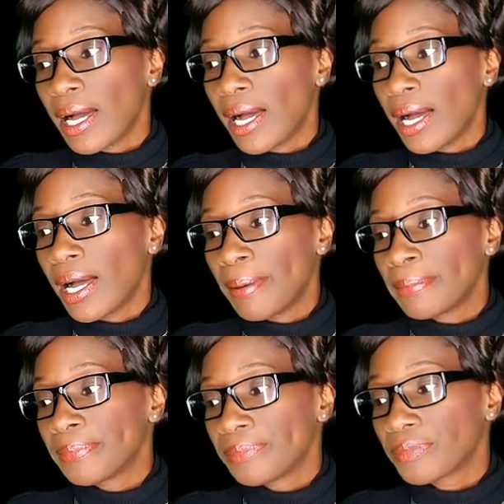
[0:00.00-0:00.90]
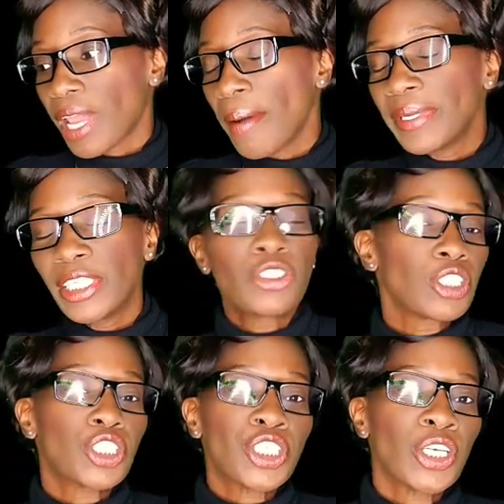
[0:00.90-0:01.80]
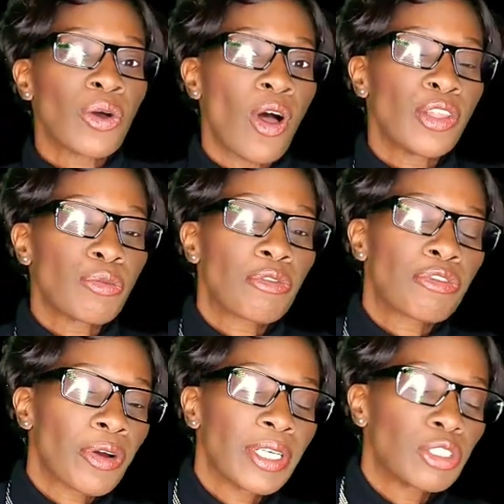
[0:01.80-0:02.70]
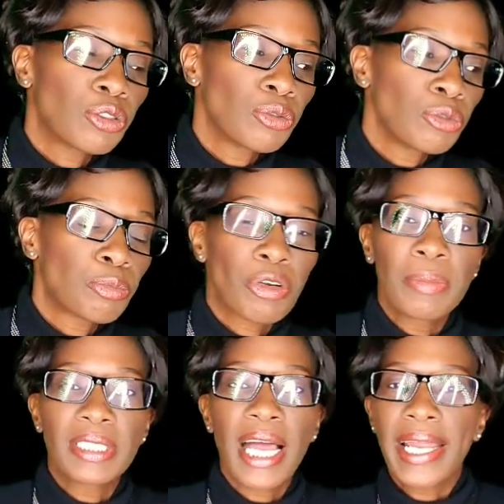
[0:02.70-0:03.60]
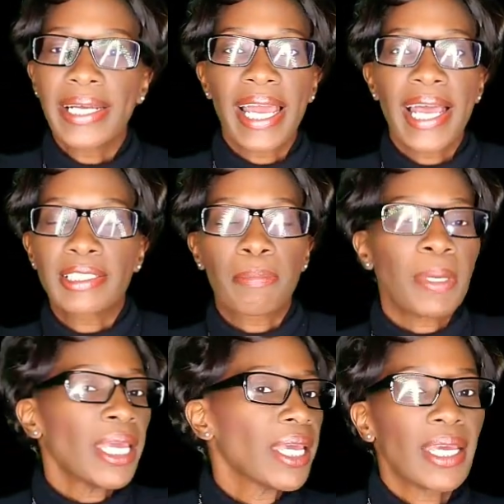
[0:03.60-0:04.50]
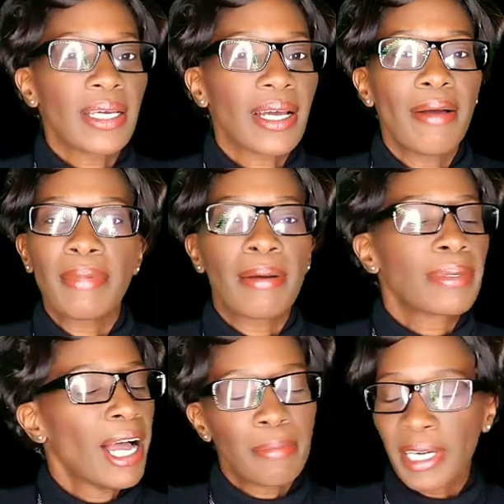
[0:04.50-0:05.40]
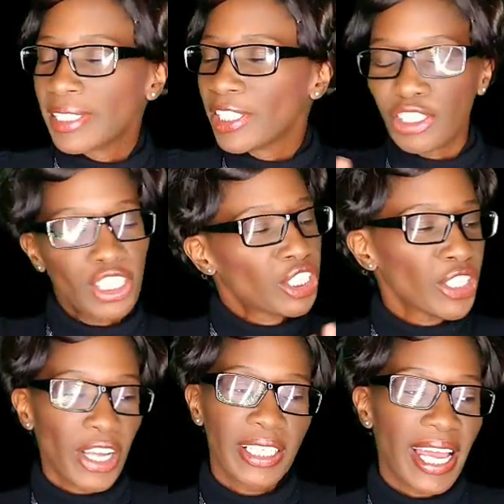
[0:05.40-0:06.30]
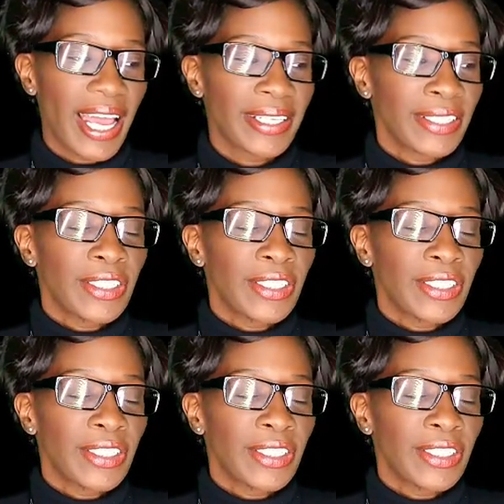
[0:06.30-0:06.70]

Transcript: um, I'm gonna need you to chill on the referring to prima donna as a pig. I'm, I'm, I'm gonna need you to chill on that.